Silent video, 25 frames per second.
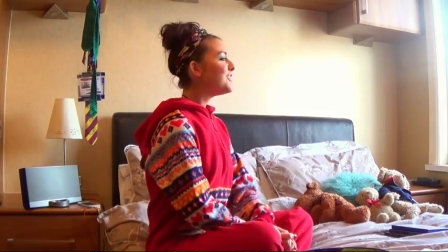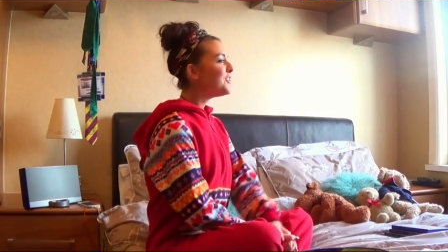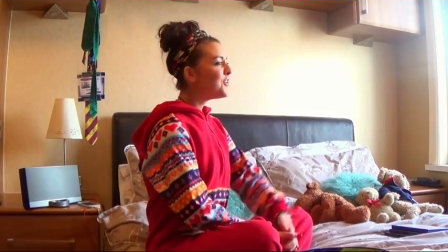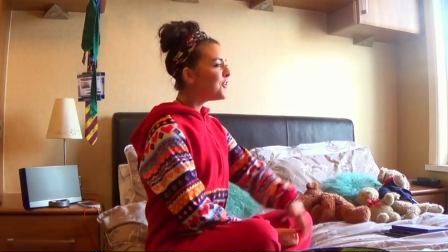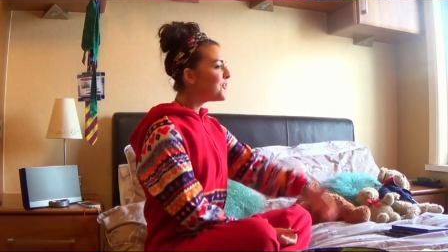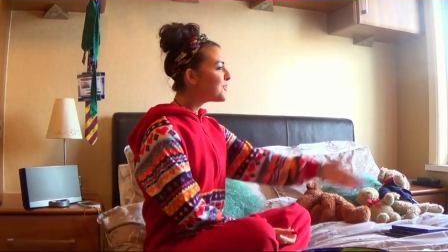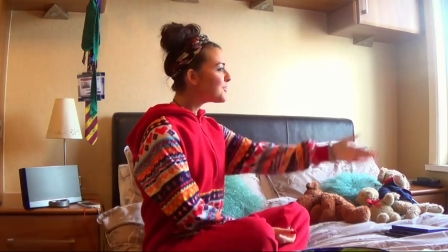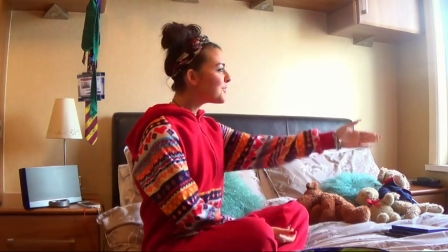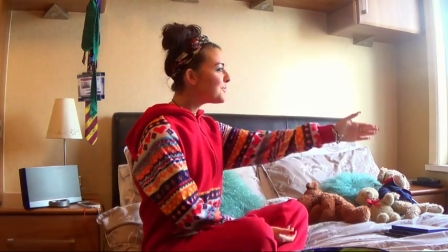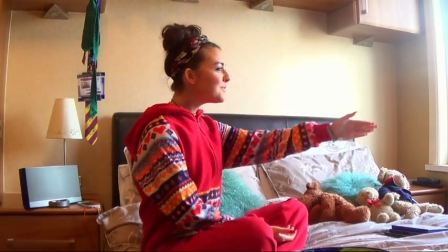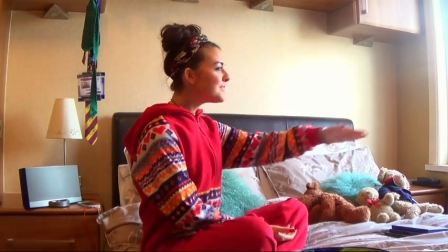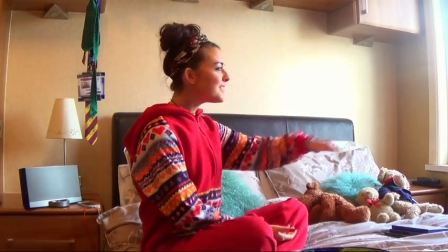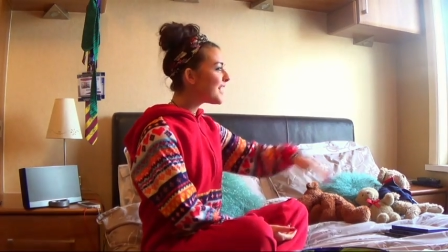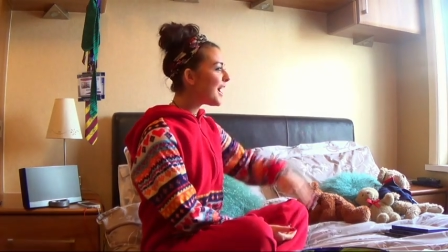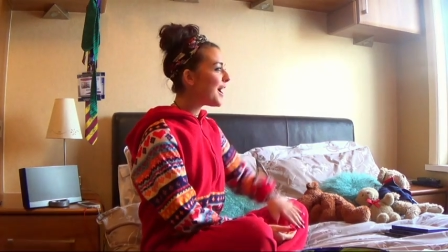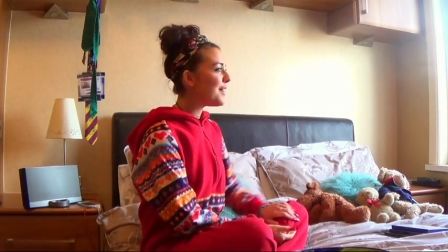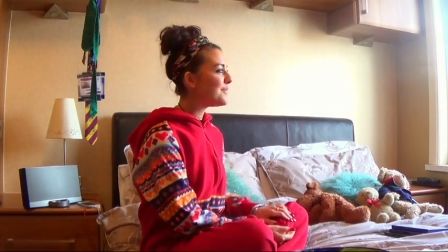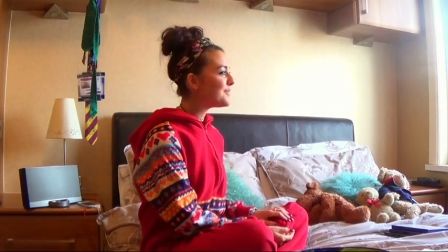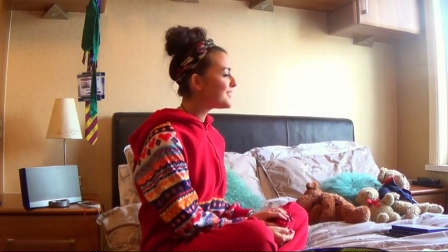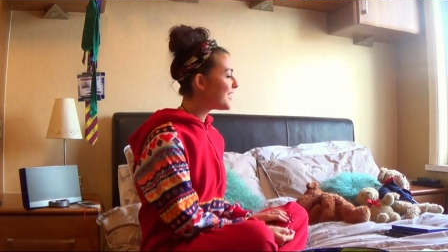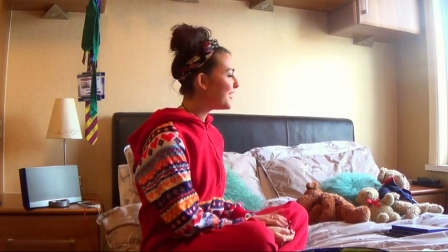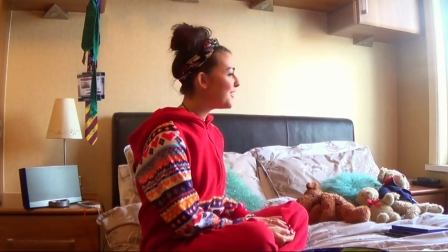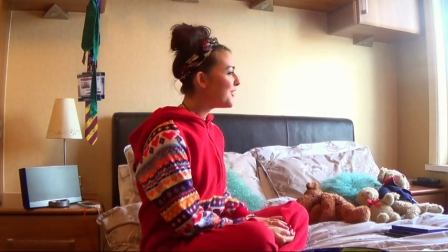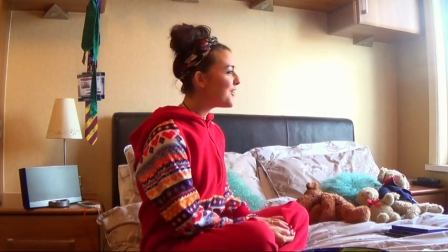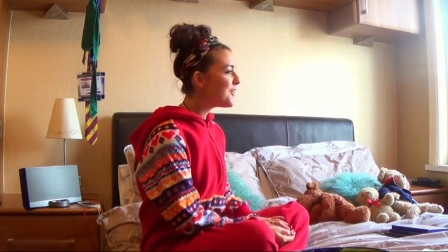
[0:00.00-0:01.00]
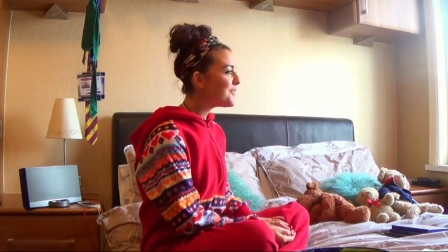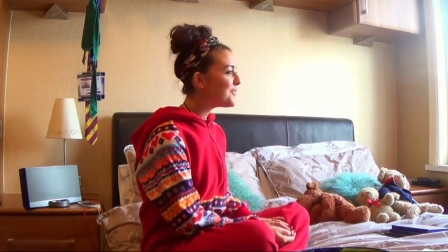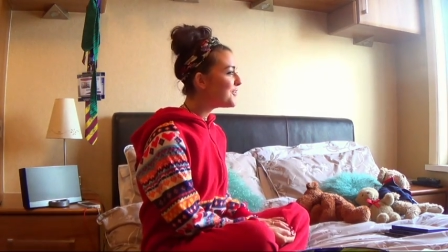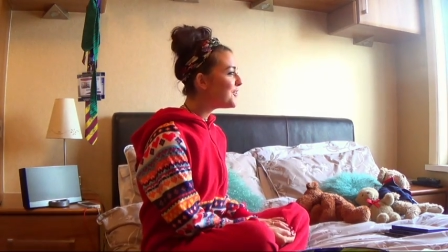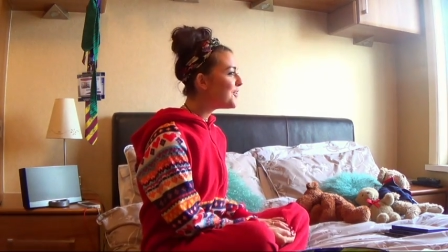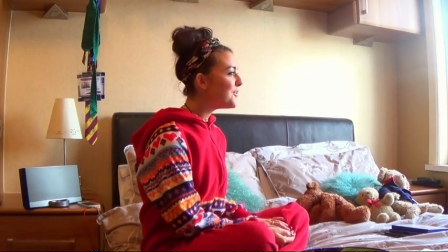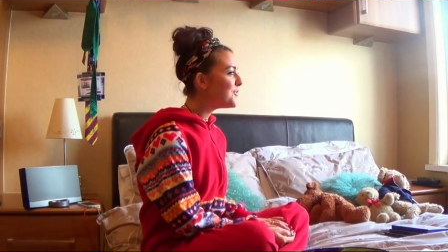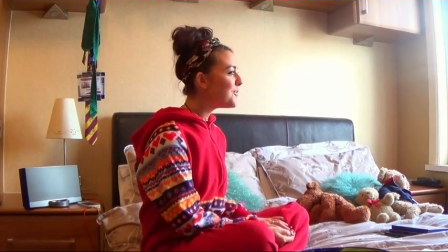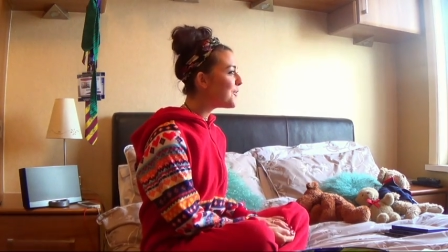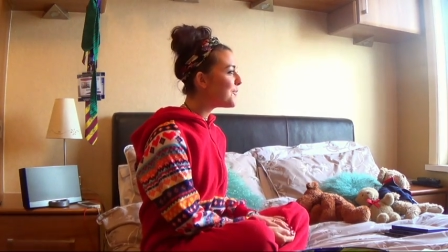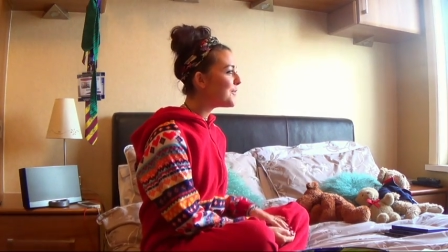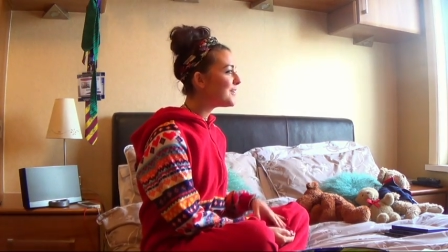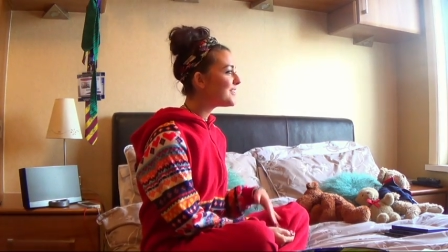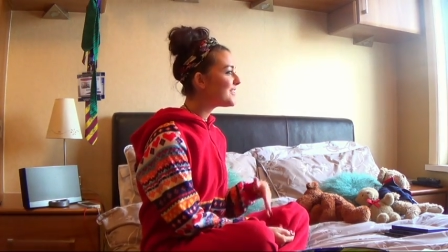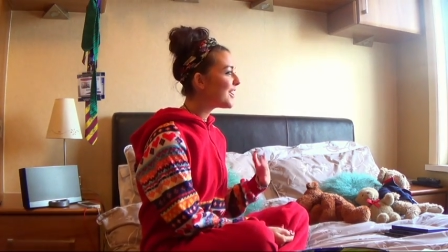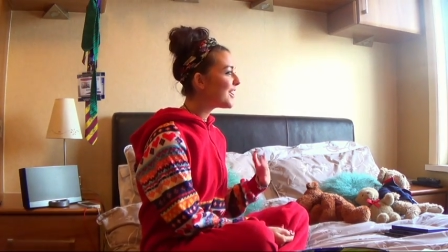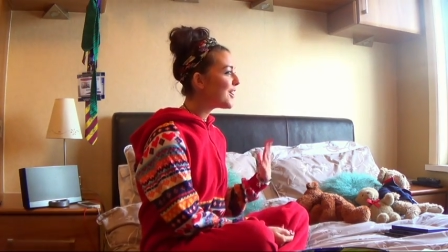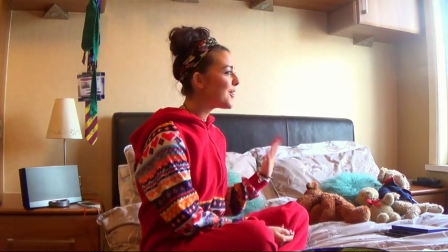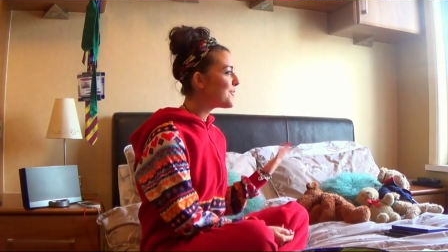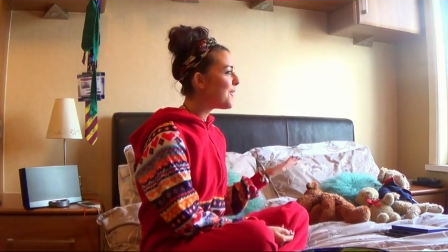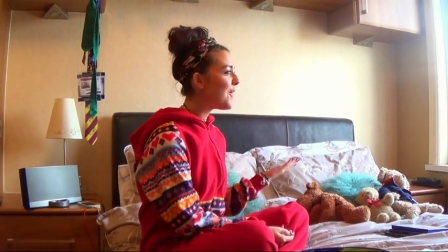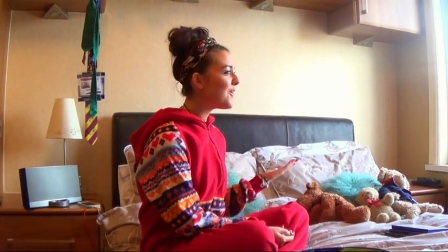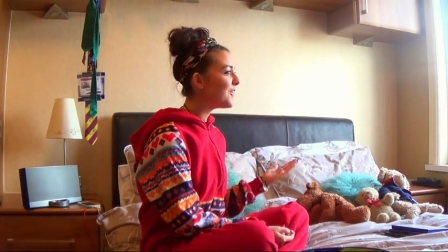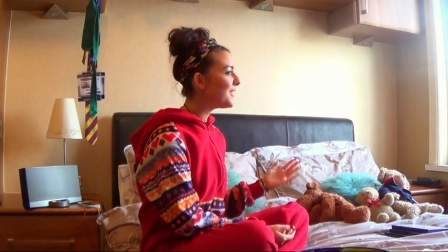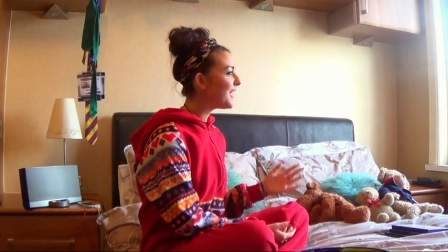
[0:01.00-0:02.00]
Do you know, sometimes I don't even know what we
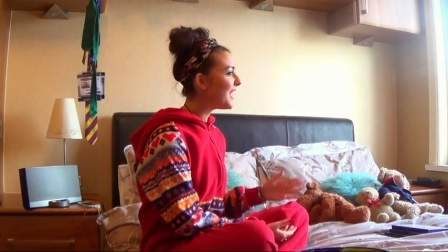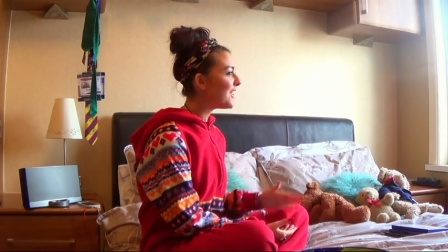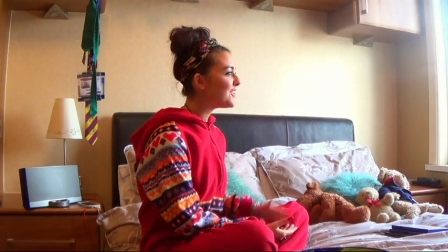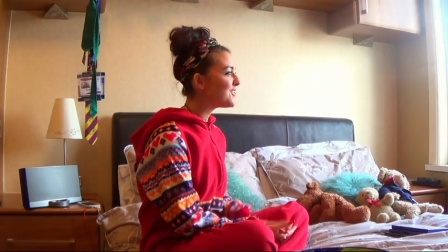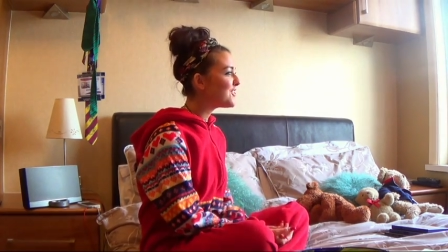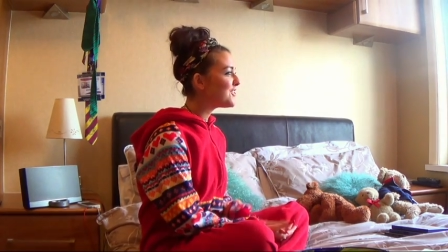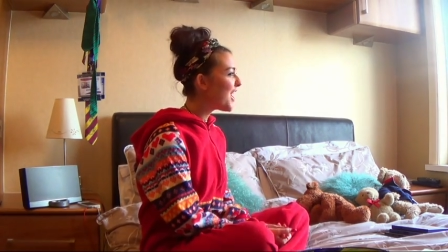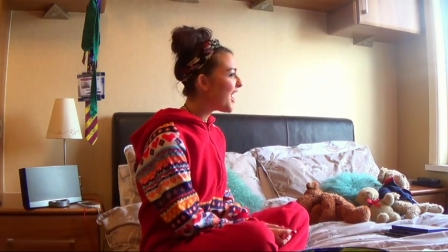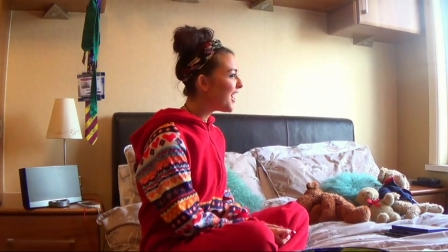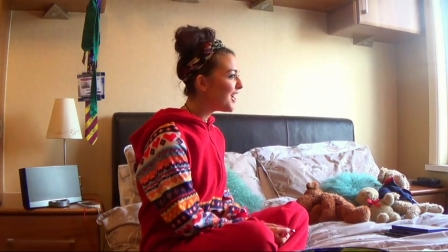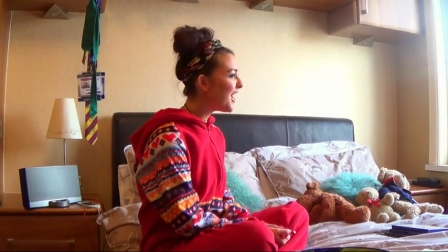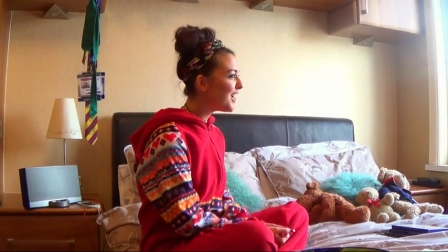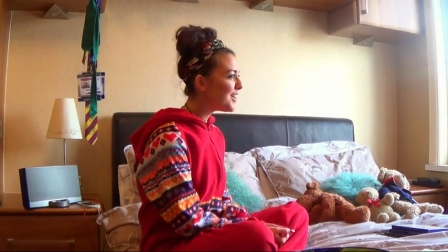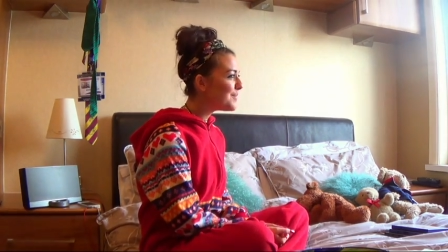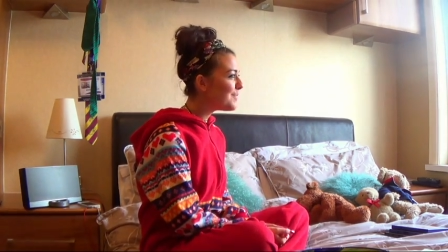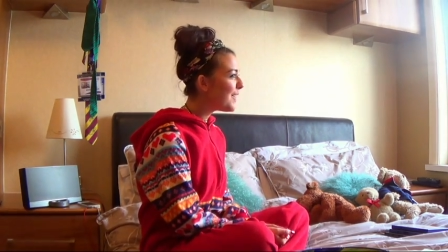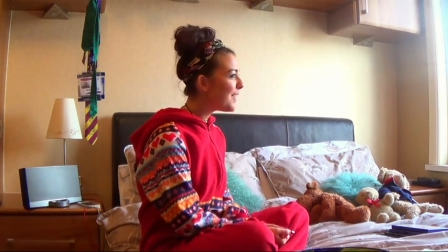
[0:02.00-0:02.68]
stay up all night chatting